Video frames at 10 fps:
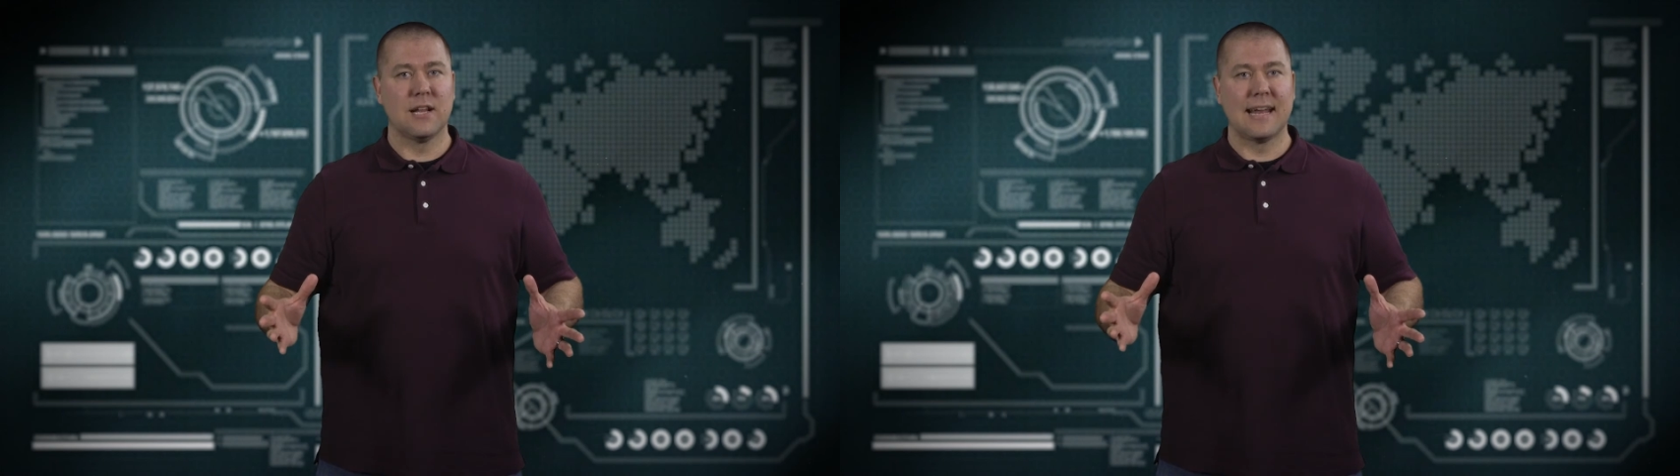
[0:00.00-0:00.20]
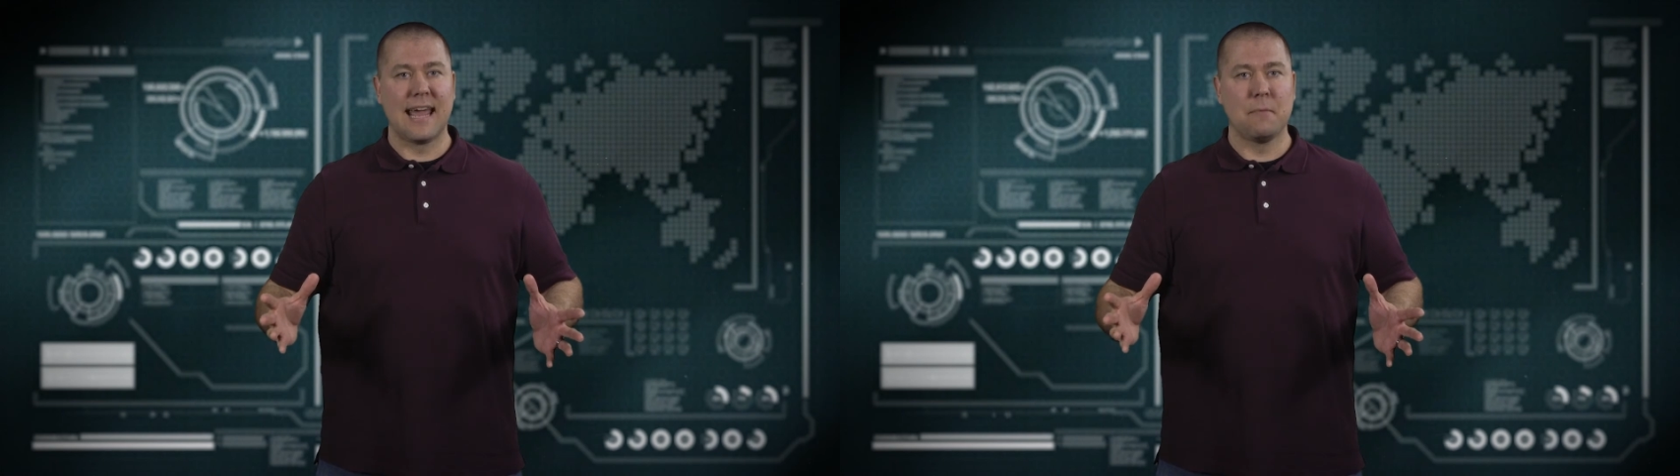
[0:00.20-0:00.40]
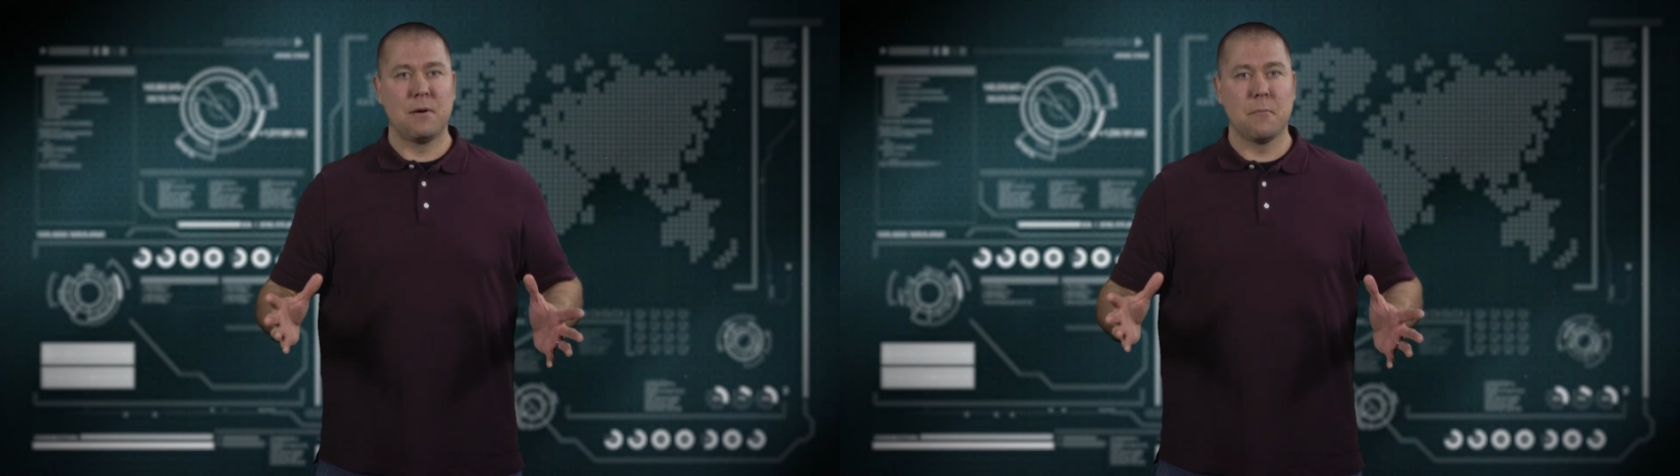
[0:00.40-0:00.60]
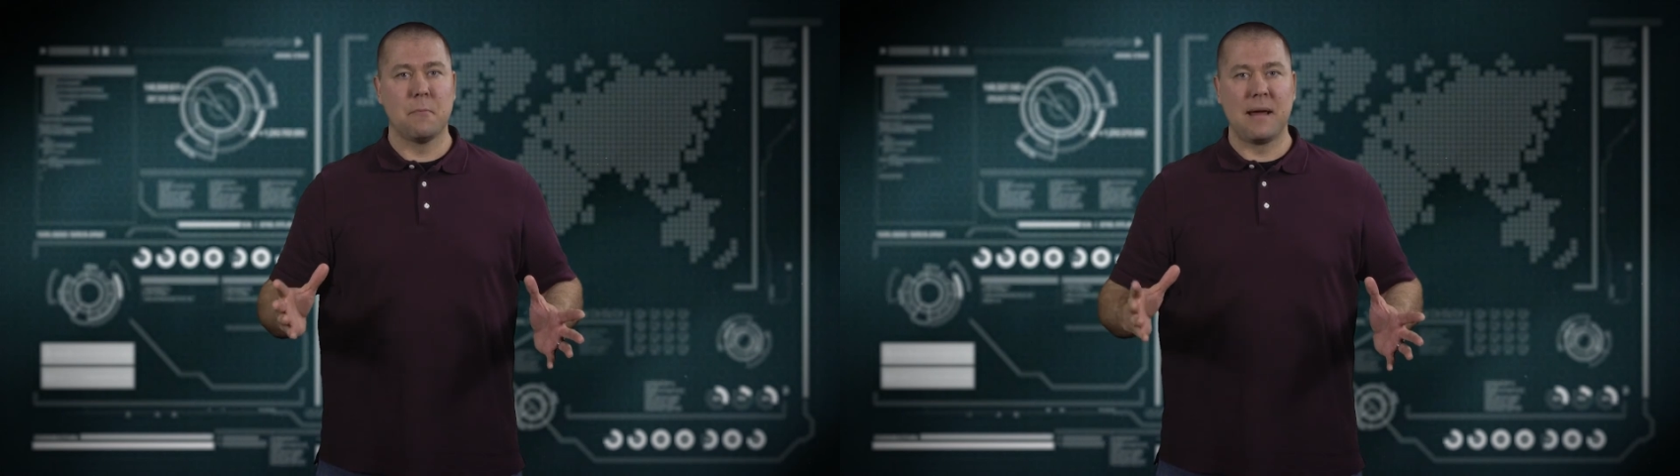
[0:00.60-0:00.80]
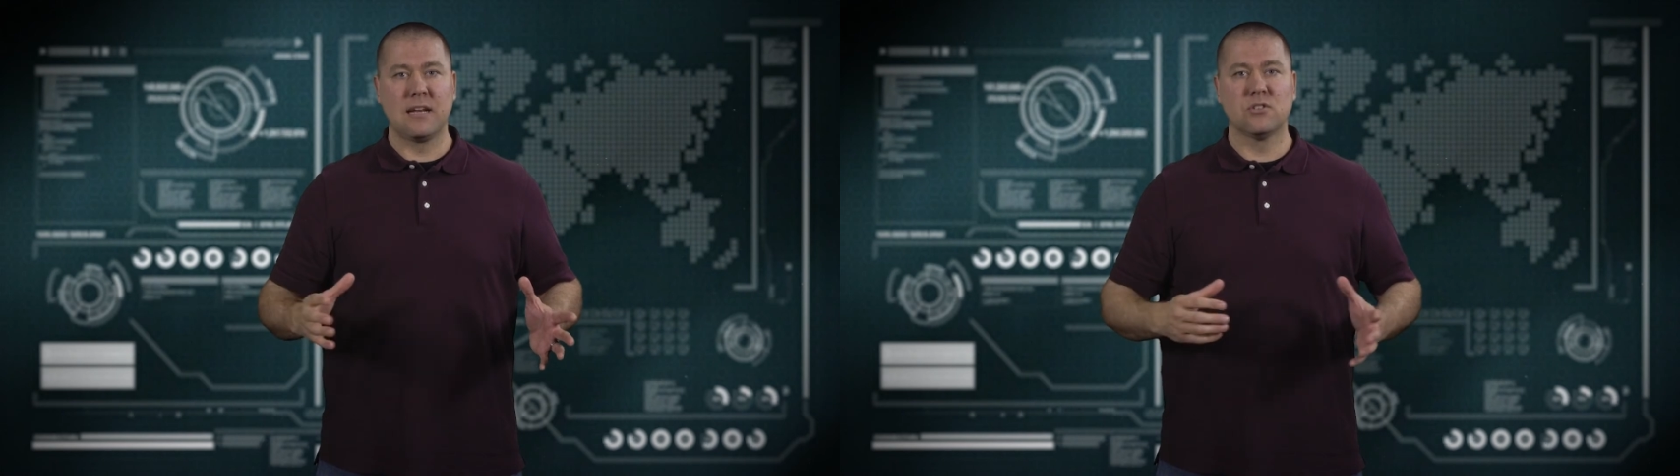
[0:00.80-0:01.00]
on APPEM and
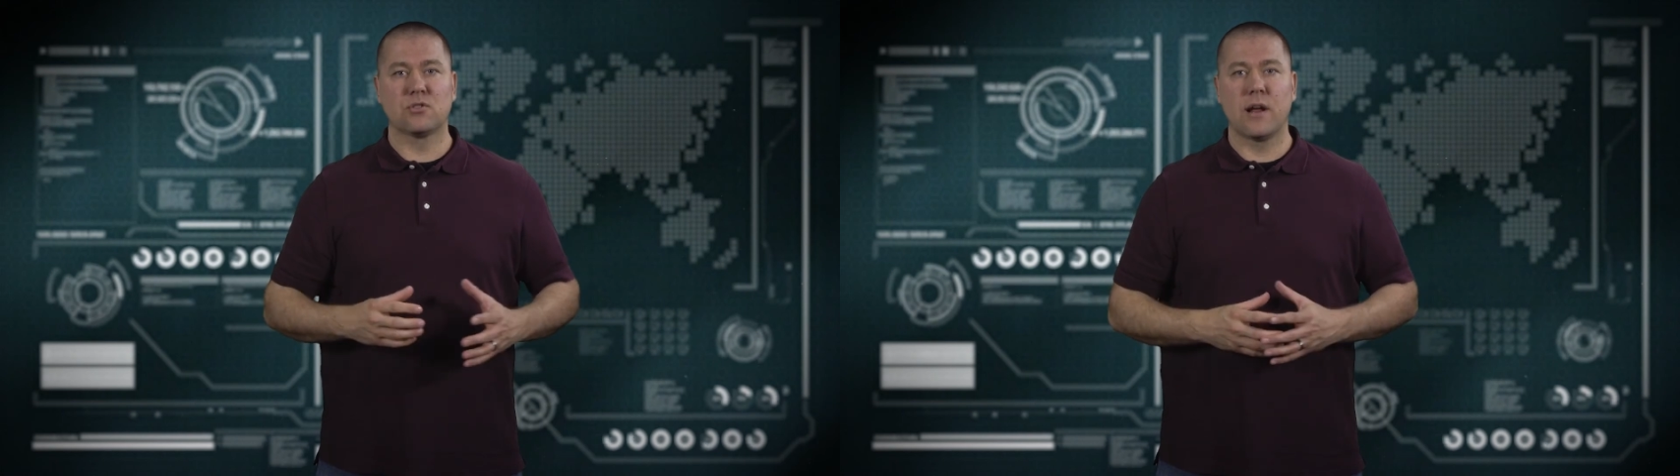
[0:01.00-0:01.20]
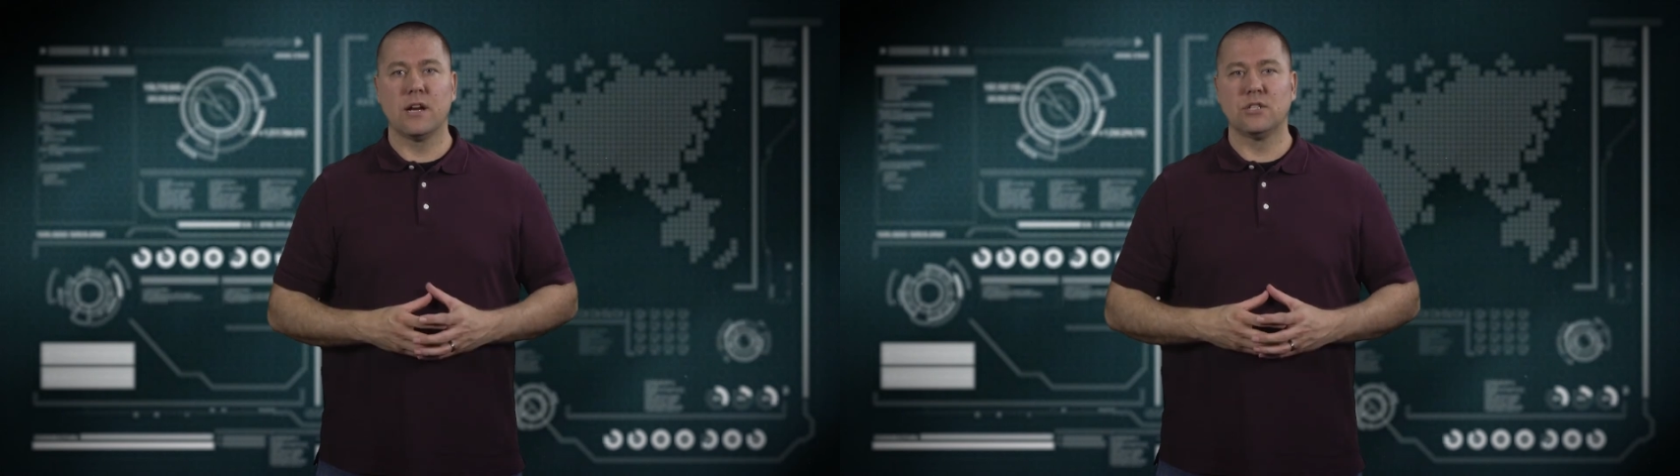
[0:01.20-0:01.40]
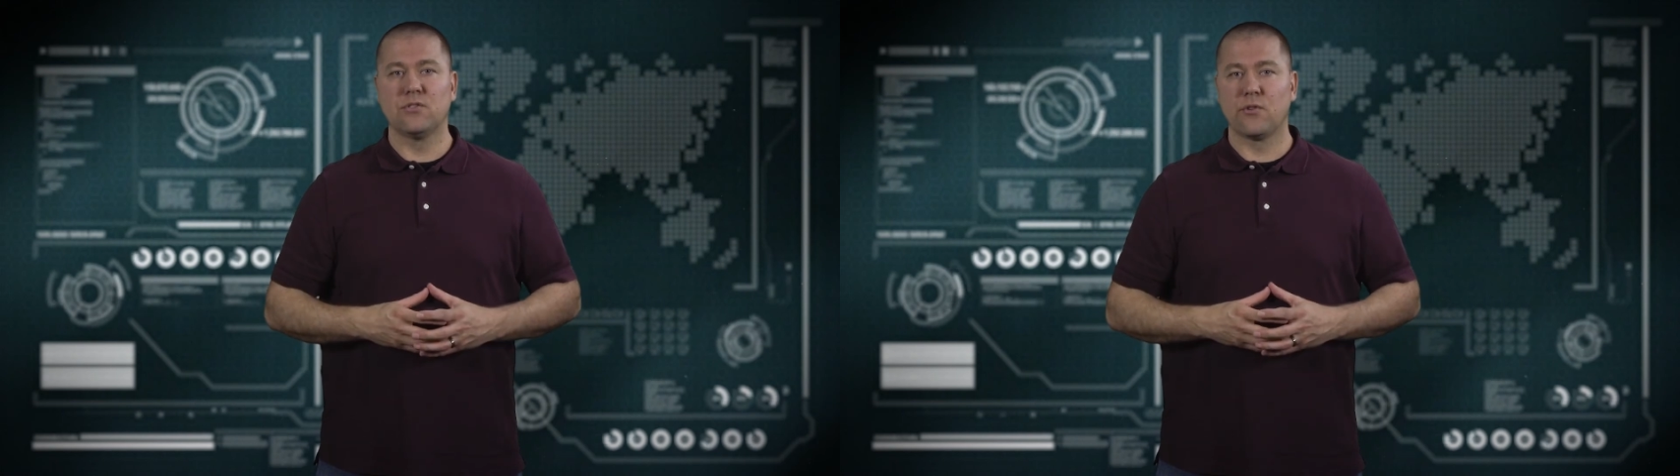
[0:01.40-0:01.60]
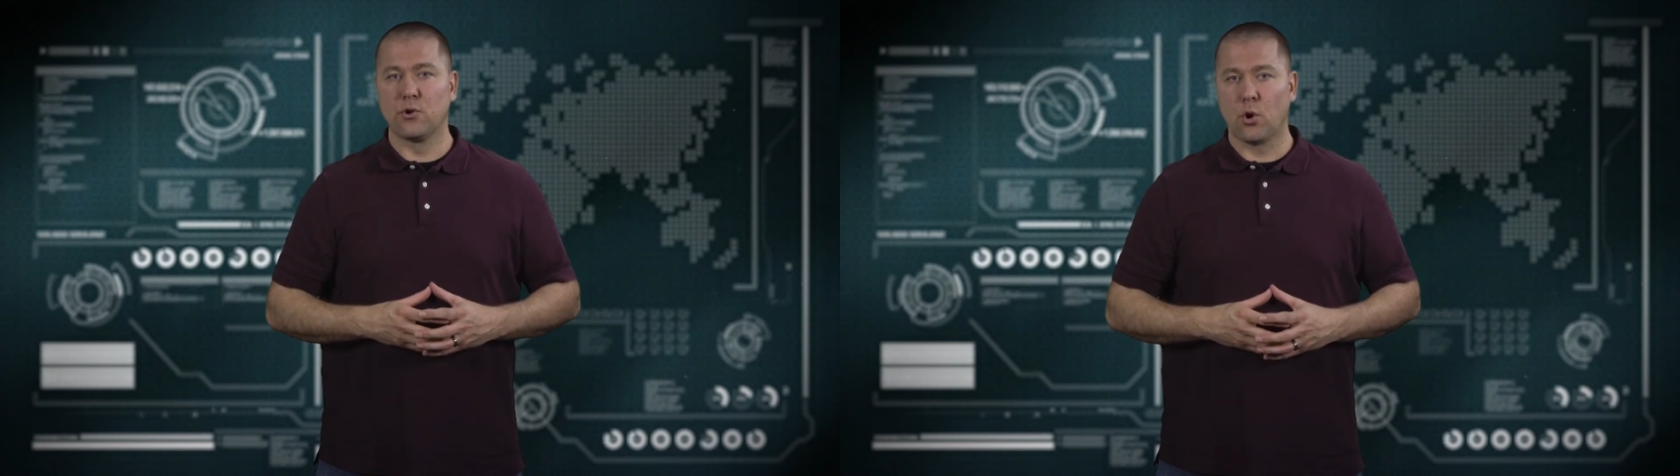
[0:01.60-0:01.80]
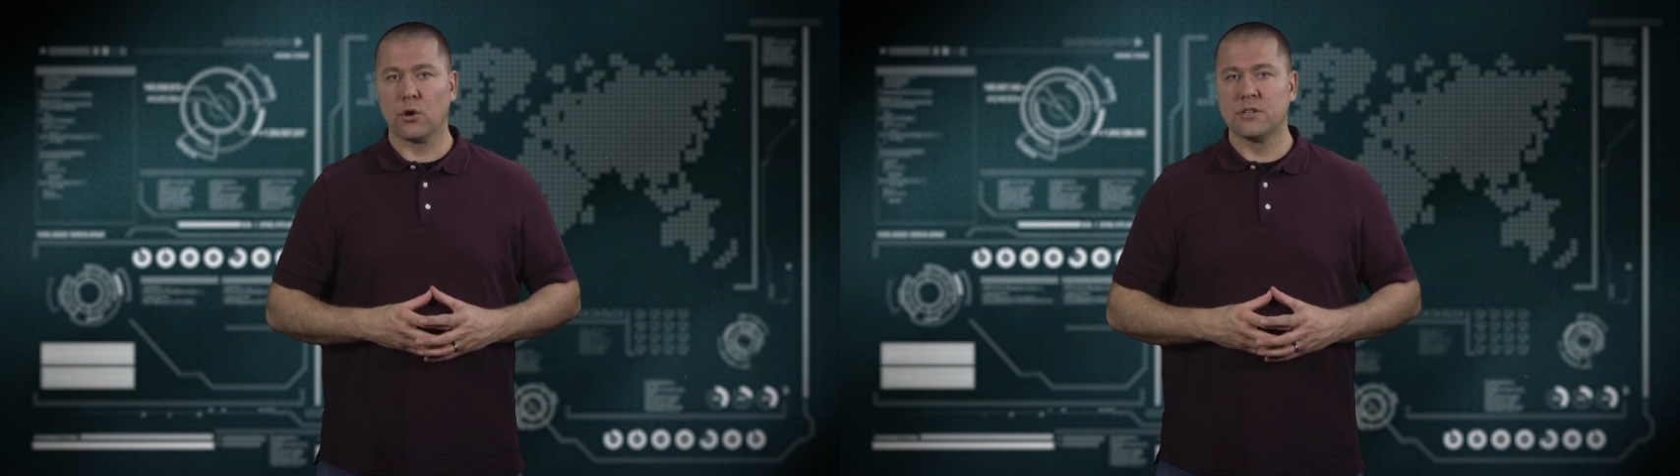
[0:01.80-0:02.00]
maintenance strategies for your
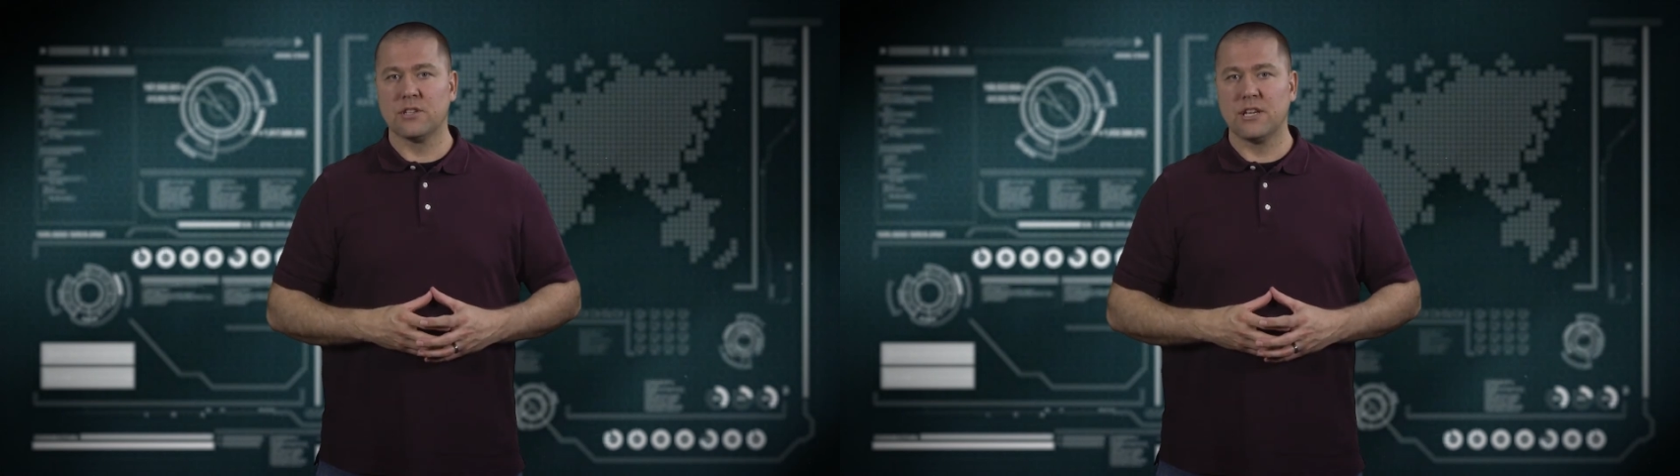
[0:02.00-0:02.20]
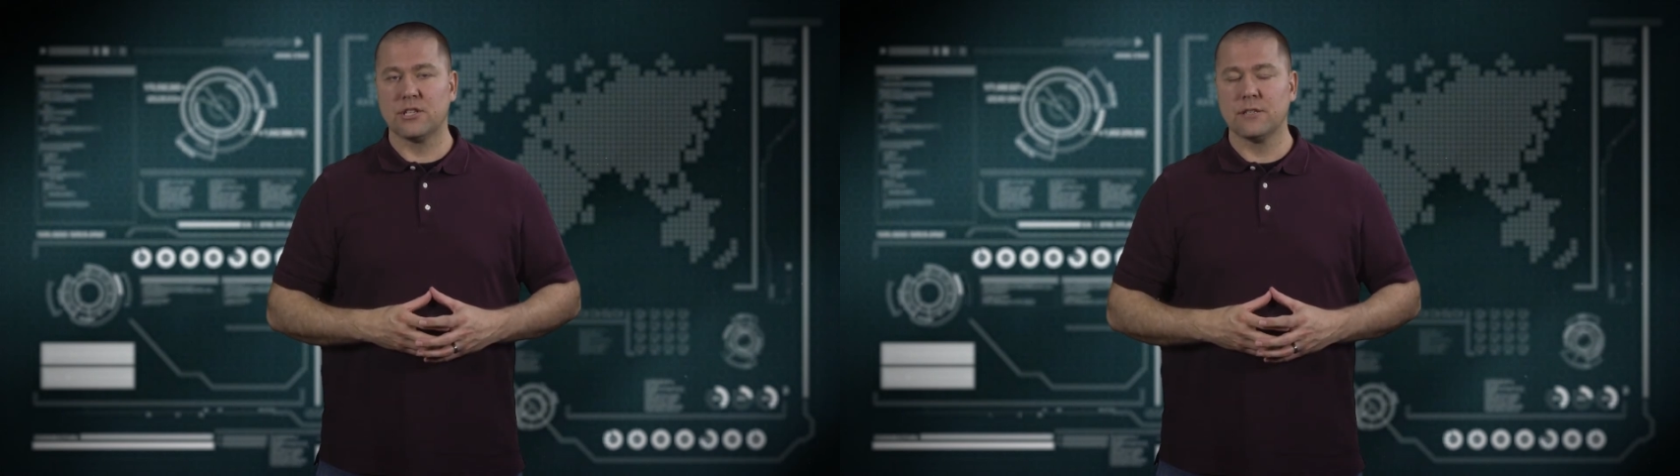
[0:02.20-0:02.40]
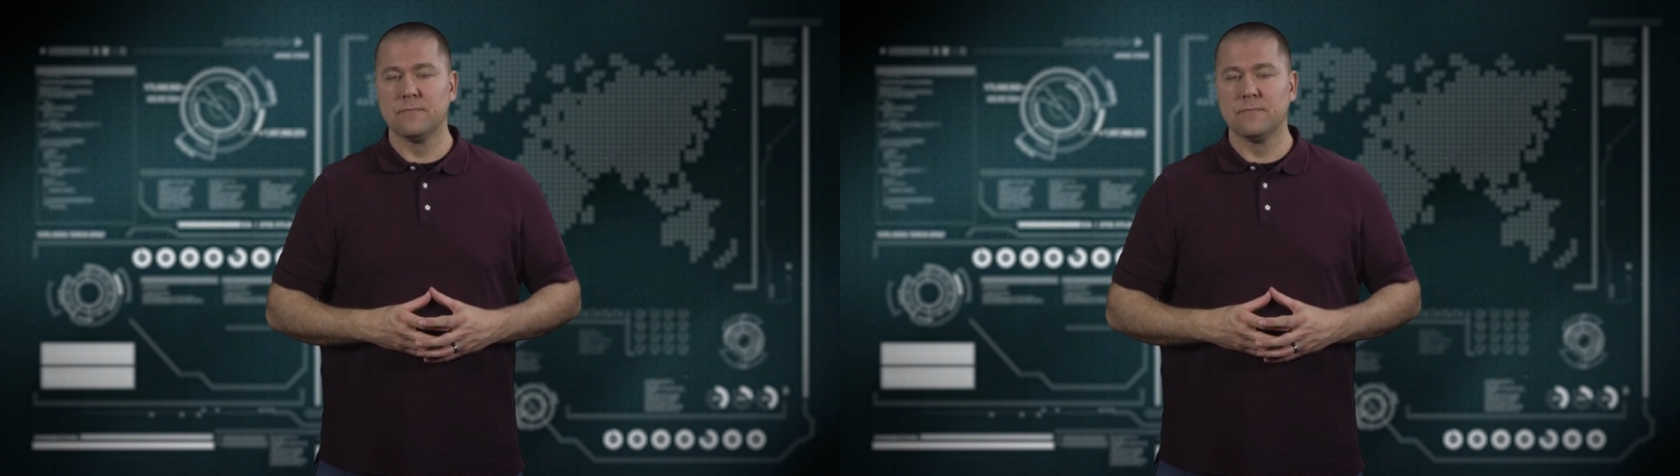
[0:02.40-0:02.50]
organization,